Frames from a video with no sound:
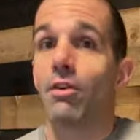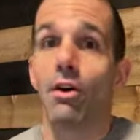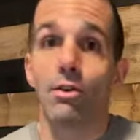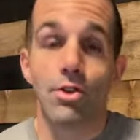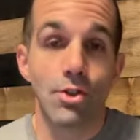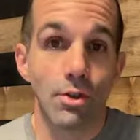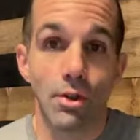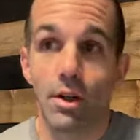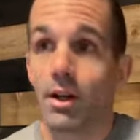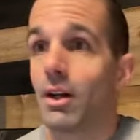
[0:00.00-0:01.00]
fall
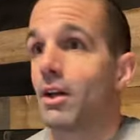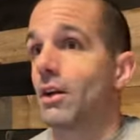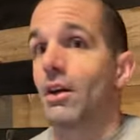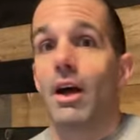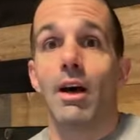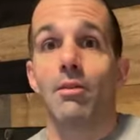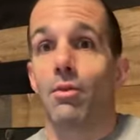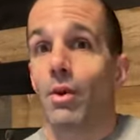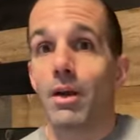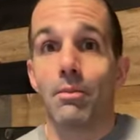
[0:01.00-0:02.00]
short,
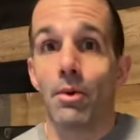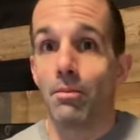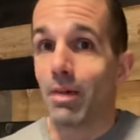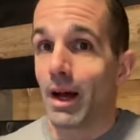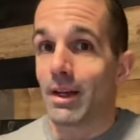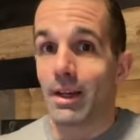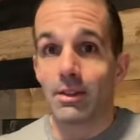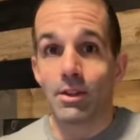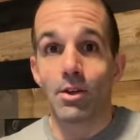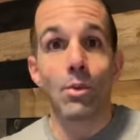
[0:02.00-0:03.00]
have way more bad
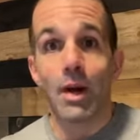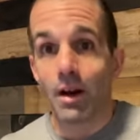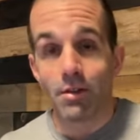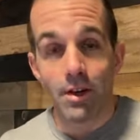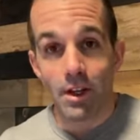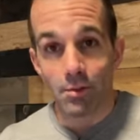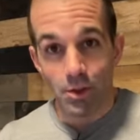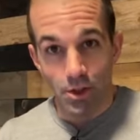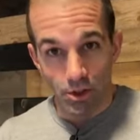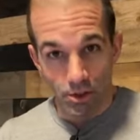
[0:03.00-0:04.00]
days than good, whatever it is,
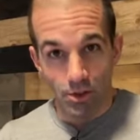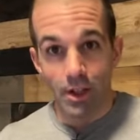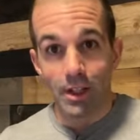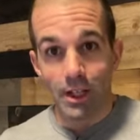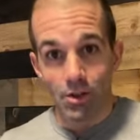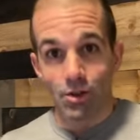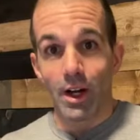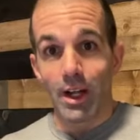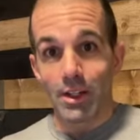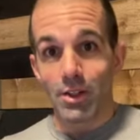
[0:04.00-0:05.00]
but you're struggling and
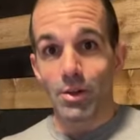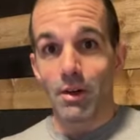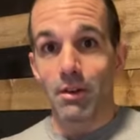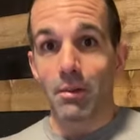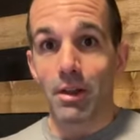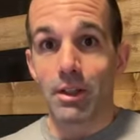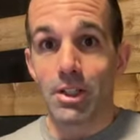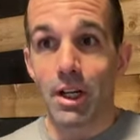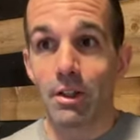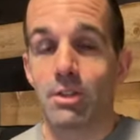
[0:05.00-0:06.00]
trying to do whatever the
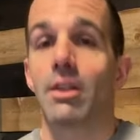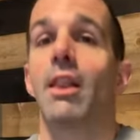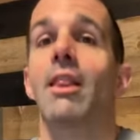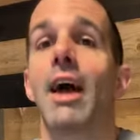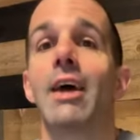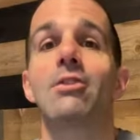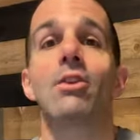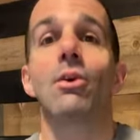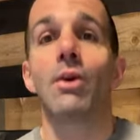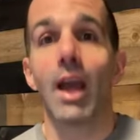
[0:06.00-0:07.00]
monthly challenge is.
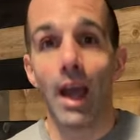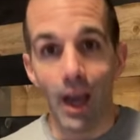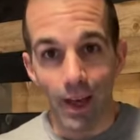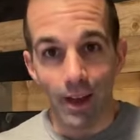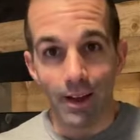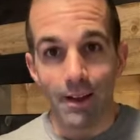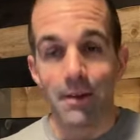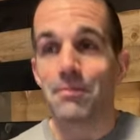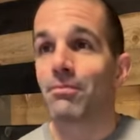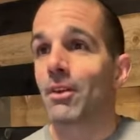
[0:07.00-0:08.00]
That's okay.
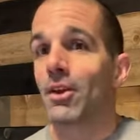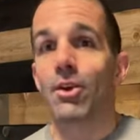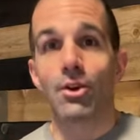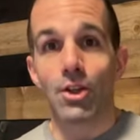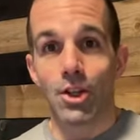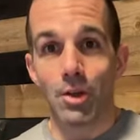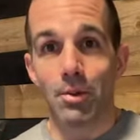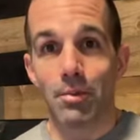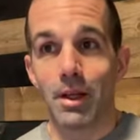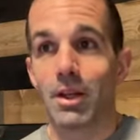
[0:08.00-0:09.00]
You're a
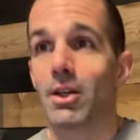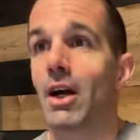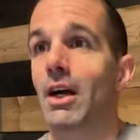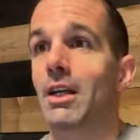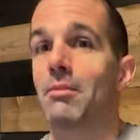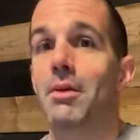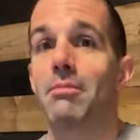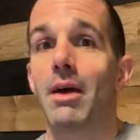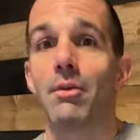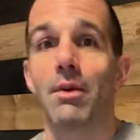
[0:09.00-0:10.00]
human being. You're not going to be
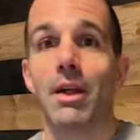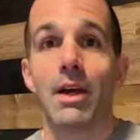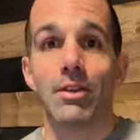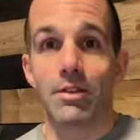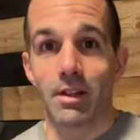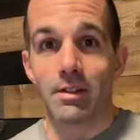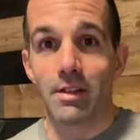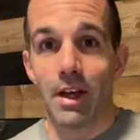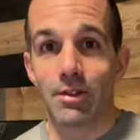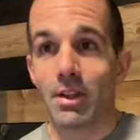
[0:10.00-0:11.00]
met with
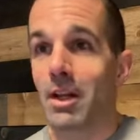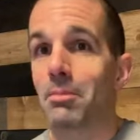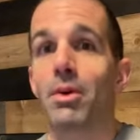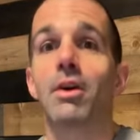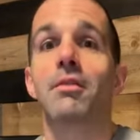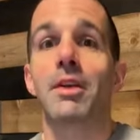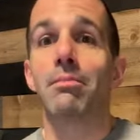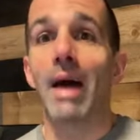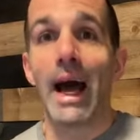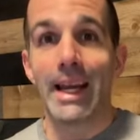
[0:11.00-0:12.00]
success and a
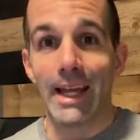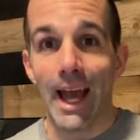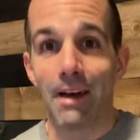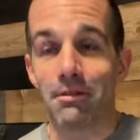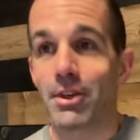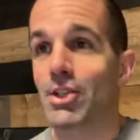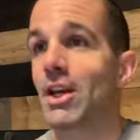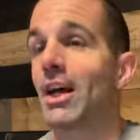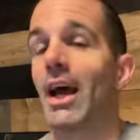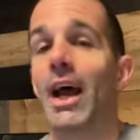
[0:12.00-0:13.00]
perfect batting average